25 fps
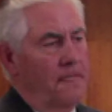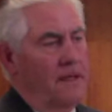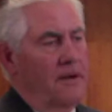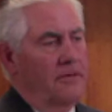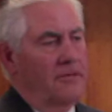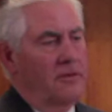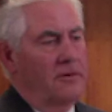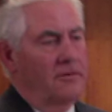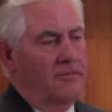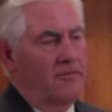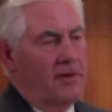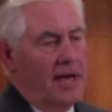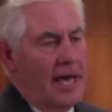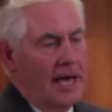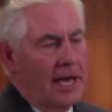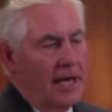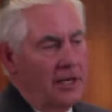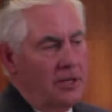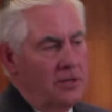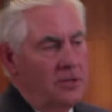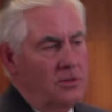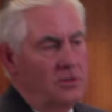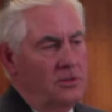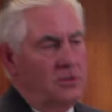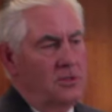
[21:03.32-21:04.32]
of the
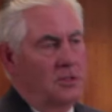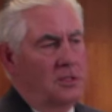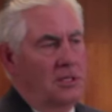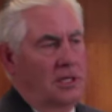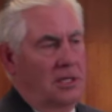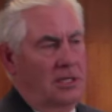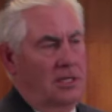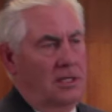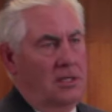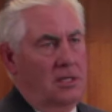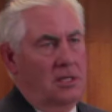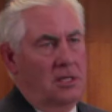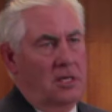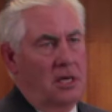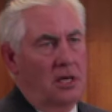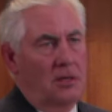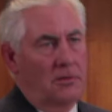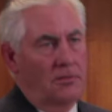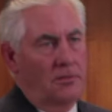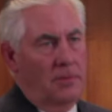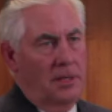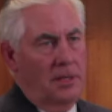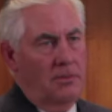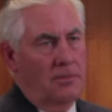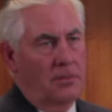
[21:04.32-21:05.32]
values that the young
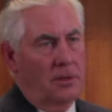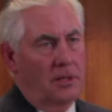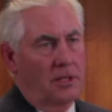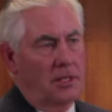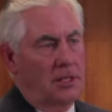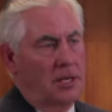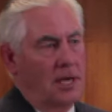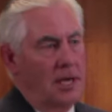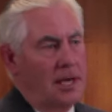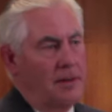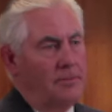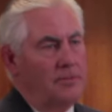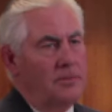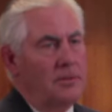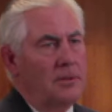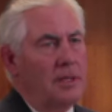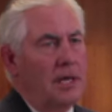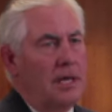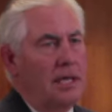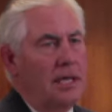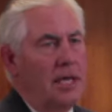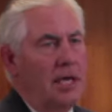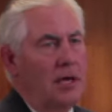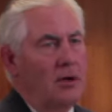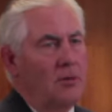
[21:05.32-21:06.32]
people adopt.
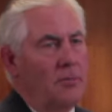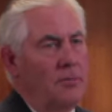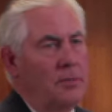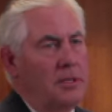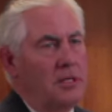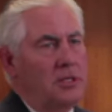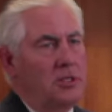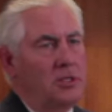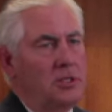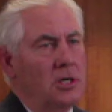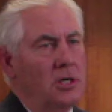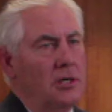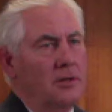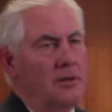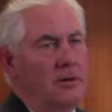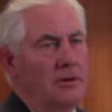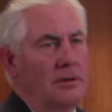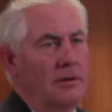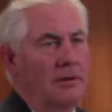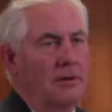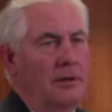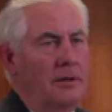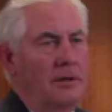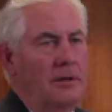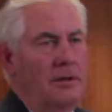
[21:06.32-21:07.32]
They help each other.
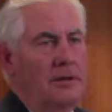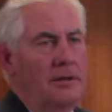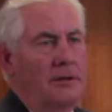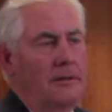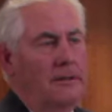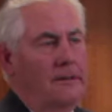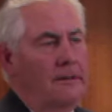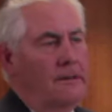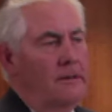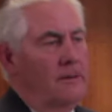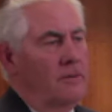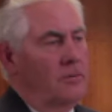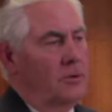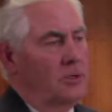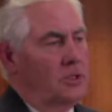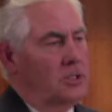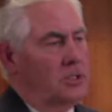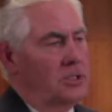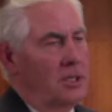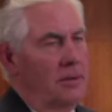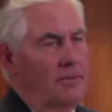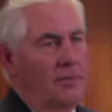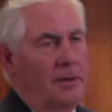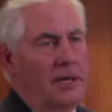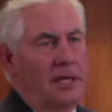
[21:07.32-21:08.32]
When
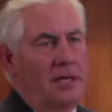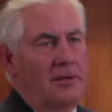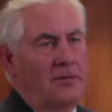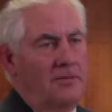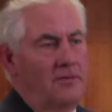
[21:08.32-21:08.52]
somebody